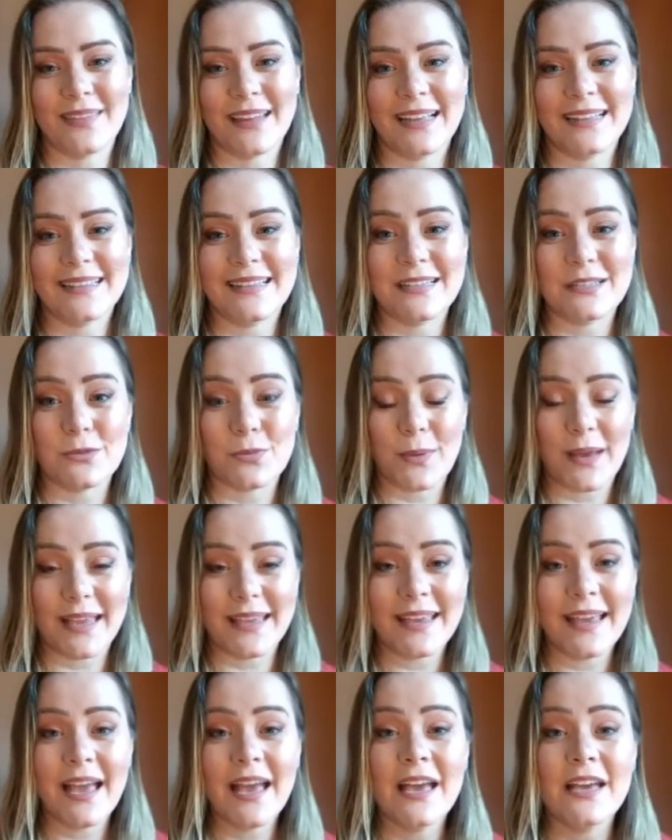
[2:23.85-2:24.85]
This way,
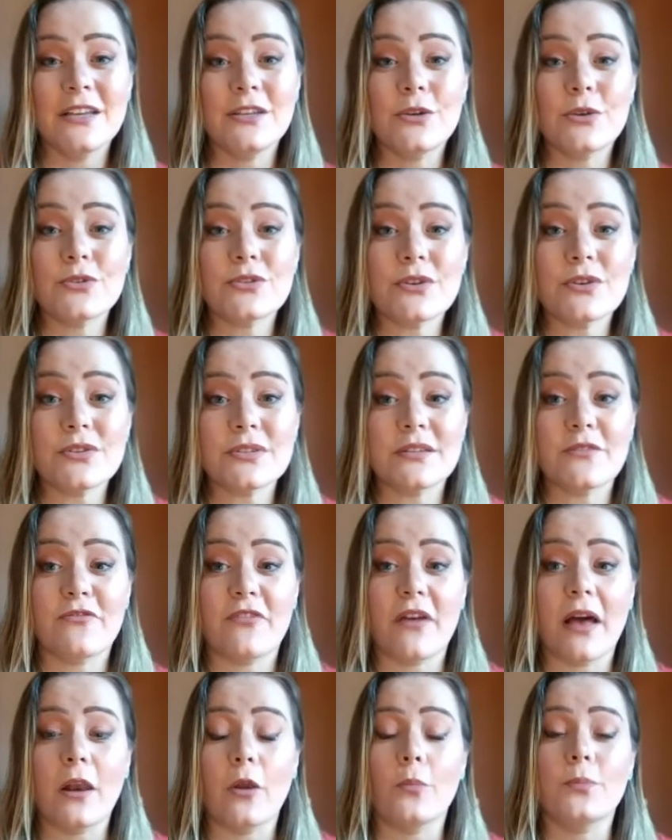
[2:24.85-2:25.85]
users
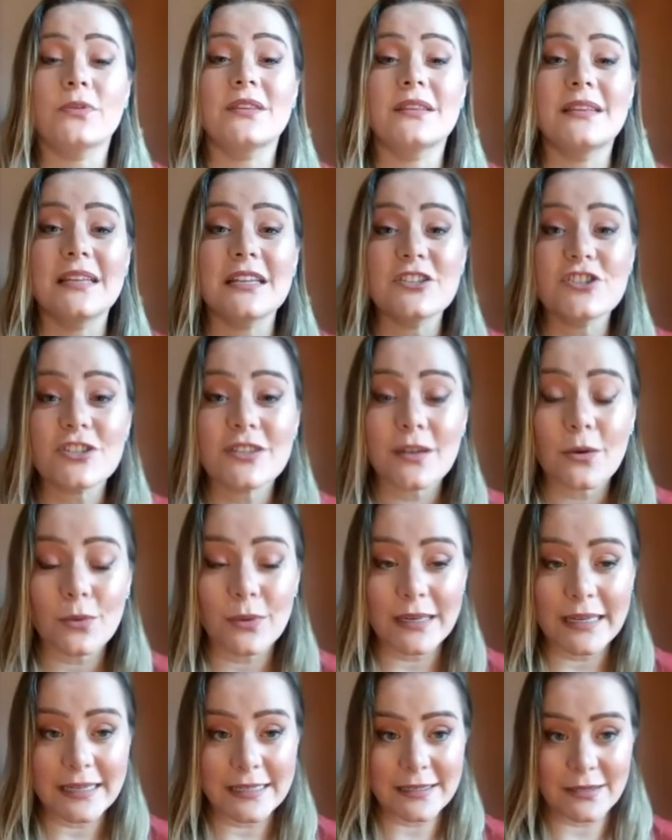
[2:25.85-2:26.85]
develop digital
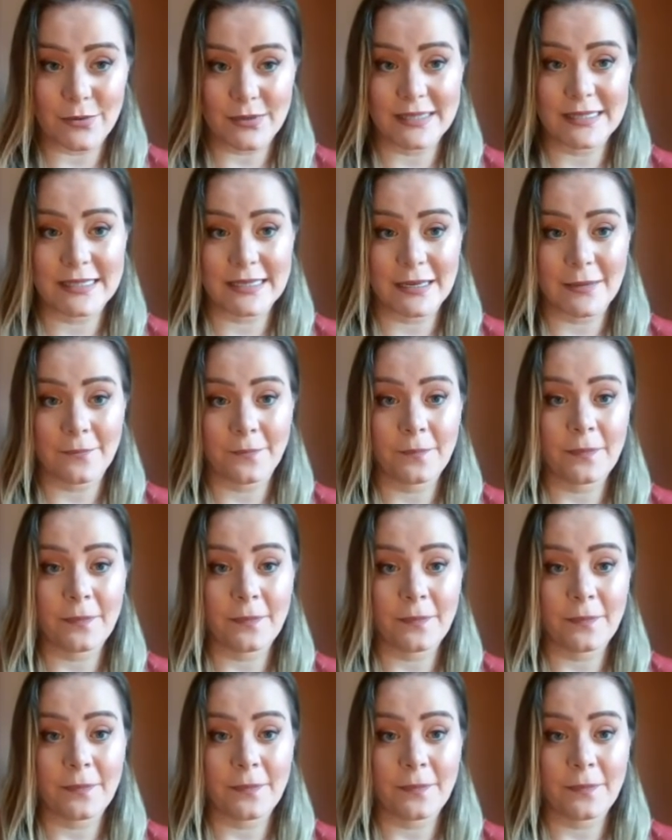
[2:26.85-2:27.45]
literacy,